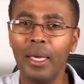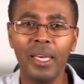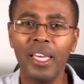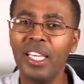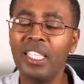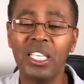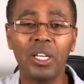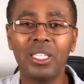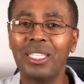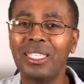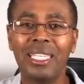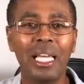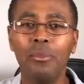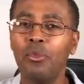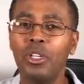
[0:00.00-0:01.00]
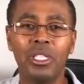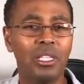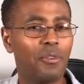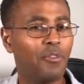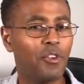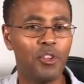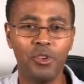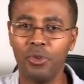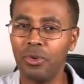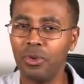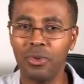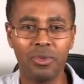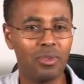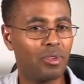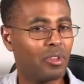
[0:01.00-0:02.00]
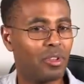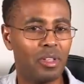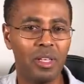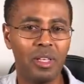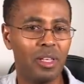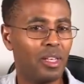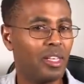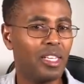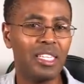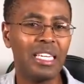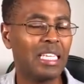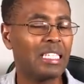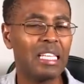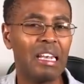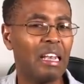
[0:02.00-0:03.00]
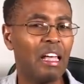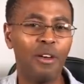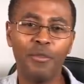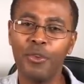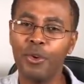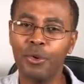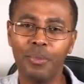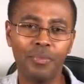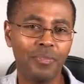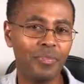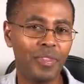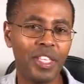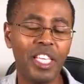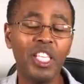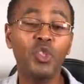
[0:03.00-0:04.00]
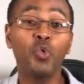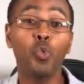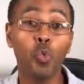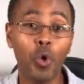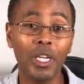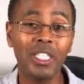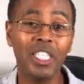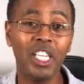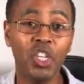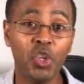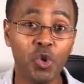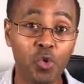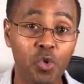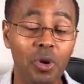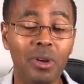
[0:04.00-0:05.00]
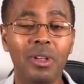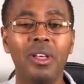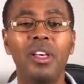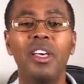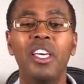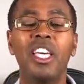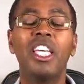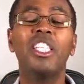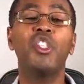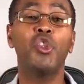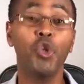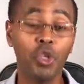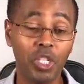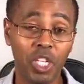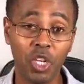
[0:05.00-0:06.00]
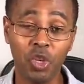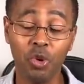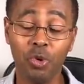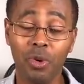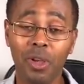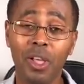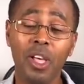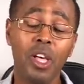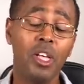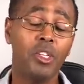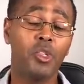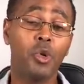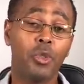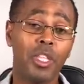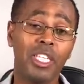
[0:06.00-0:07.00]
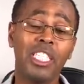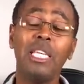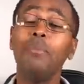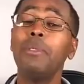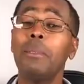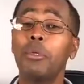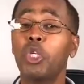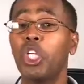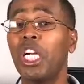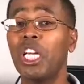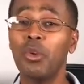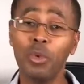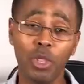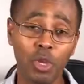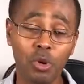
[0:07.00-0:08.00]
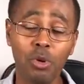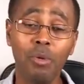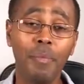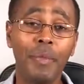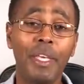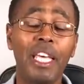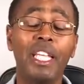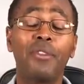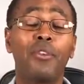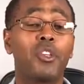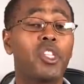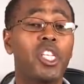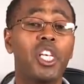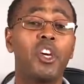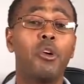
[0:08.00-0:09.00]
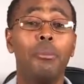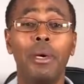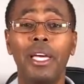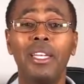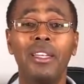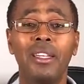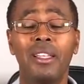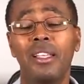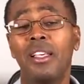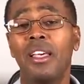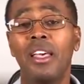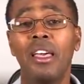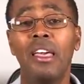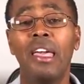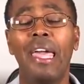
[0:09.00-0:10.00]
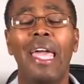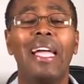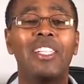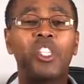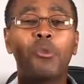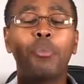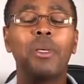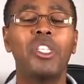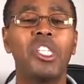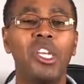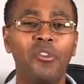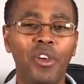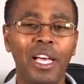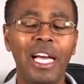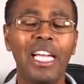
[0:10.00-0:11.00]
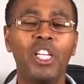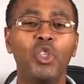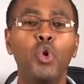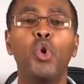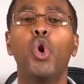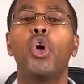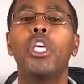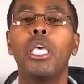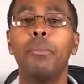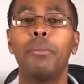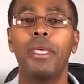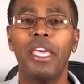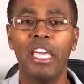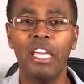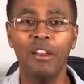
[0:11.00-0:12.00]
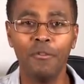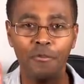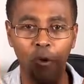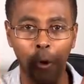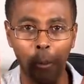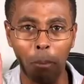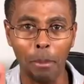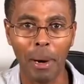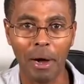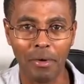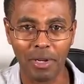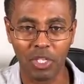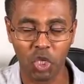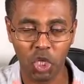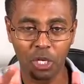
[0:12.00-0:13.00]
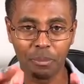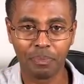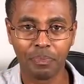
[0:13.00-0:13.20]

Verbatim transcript: He's a time waster for you. He doesn't love you. He's wasting you. He's using you. So the tips I'm sharing with you is for single men and specifically to lock him in for marriage.